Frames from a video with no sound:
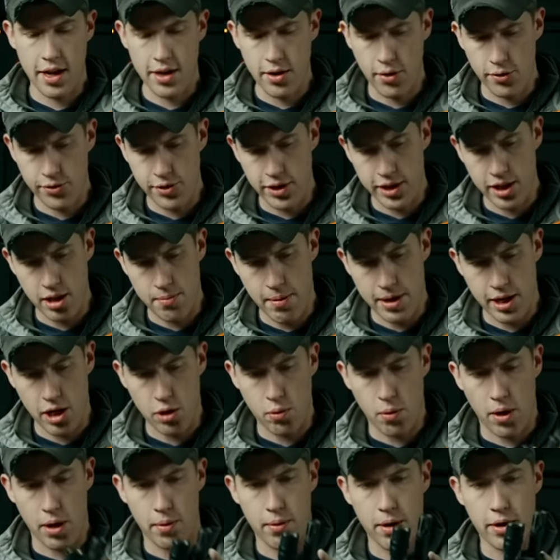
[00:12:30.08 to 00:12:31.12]
I don't think they make a
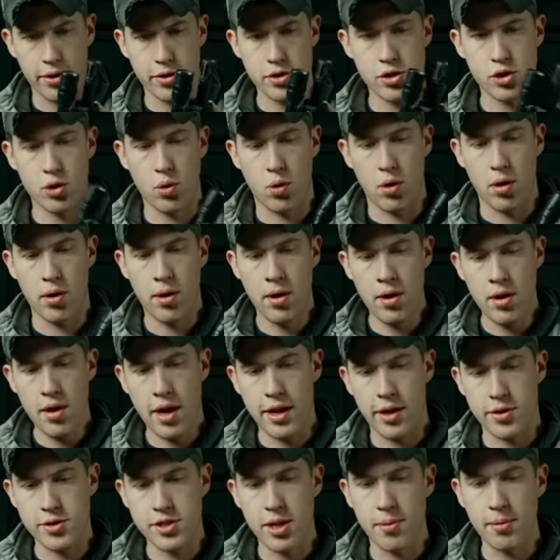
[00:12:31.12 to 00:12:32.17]
quad rail as short.
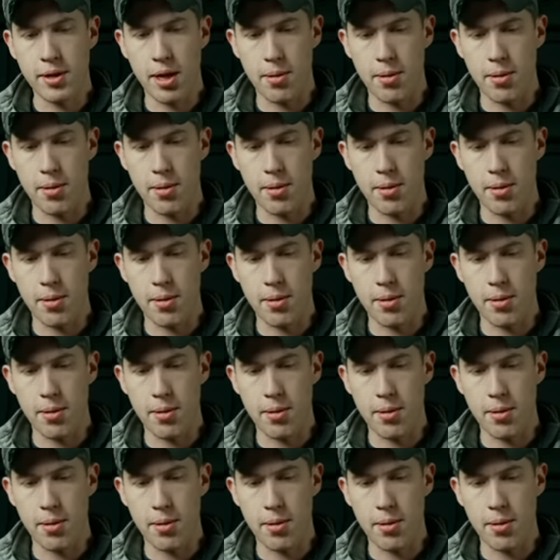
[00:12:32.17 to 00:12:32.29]
I know some